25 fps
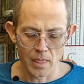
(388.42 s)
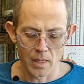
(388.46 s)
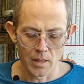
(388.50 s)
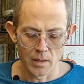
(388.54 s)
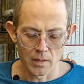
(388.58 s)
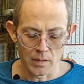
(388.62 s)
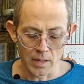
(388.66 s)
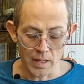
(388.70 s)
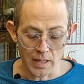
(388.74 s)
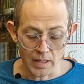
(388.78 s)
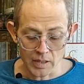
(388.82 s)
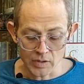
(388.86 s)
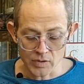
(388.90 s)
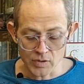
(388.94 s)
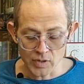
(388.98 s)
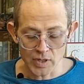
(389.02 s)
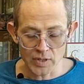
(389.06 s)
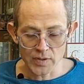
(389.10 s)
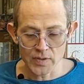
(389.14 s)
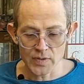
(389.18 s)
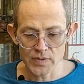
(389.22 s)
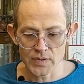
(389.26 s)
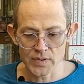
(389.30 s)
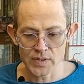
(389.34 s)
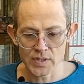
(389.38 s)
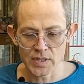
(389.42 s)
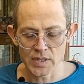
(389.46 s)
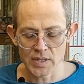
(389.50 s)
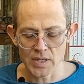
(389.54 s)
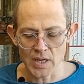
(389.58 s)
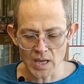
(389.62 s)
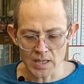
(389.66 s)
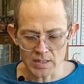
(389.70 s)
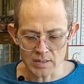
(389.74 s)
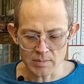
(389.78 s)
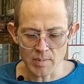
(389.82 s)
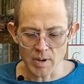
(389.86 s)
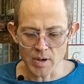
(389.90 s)
Like I drank this tea
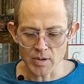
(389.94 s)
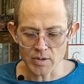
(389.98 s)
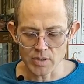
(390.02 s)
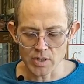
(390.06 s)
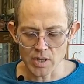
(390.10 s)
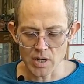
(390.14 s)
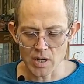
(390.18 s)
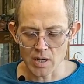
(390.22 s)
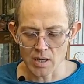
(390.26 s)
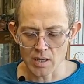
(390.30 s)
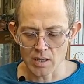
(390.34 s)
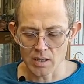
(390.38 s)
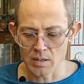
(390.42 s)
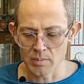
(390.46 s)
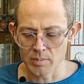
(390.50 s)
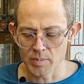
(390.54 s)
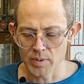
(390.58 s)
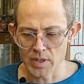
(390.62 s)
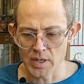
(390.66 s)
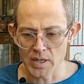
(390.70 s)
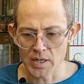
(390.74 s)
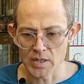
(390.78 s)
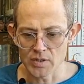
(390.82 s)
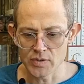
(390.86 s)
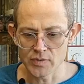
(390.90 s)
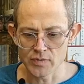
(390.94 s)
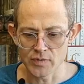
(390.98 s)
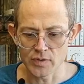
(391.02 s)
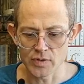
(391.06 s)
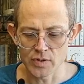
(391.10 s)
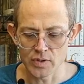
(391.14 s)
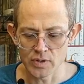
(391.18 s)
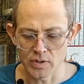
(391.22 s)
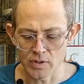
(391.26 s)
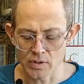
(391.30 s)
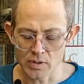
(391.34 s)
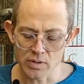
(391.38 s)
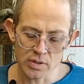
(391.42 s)
as a Mao Cha. It had been aged for
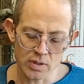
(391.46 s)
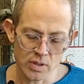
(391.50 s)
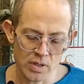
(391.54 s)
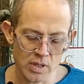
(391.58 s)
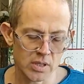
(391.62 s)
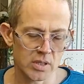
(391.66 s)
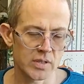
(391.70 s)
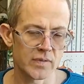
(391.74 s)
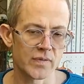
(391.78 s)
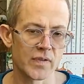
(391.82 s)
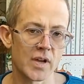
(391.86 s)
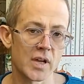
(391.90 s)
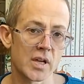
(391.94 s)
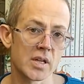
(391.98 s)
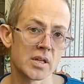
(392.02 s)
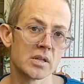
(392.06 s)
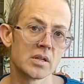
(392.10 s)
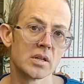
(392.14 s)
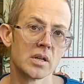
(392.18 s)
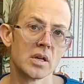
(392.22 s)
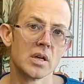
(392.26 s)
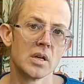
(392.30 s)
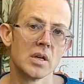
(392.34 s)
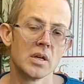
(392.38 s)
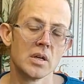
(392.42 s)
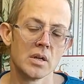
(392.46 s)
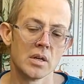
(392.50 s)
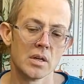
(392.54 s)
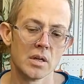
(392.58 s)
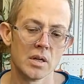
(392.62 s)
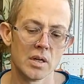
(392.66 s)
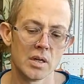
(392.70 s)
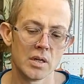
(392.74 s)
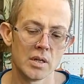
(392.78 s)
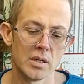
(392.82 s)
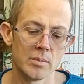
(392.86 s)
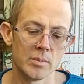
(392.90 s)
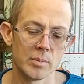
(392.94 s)
2 years, and that's fine.
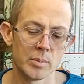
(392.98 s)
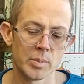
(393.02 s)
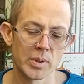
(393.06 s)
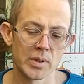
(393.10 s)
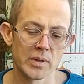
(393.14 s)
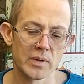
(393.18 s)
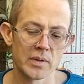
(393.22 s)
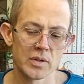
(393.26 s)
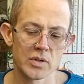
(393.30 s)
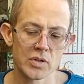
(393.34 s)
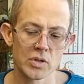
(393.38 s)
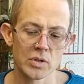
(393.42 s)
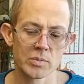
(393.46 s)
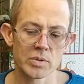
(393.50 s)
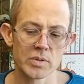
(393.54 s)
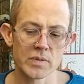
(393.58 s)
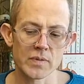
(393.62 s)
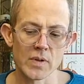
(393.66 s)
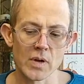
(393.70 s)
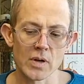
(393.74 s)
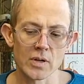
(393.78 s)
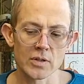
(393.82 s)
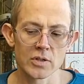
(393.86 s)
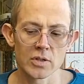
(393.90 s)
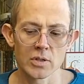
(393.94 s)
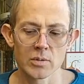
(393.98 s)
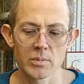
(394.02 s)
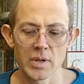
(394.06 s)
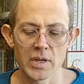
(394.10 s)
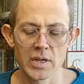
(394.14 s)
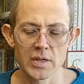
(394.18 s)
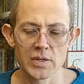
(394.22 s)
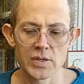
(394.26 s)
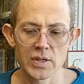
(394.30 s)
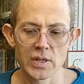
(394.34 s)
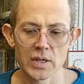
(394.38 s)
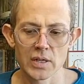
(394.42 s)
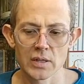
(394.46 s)
But in terms of long-term
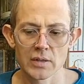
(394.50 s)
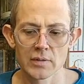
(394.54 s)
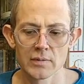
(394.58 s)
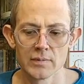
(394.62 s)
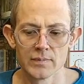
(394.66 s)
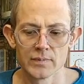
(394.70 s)
aging,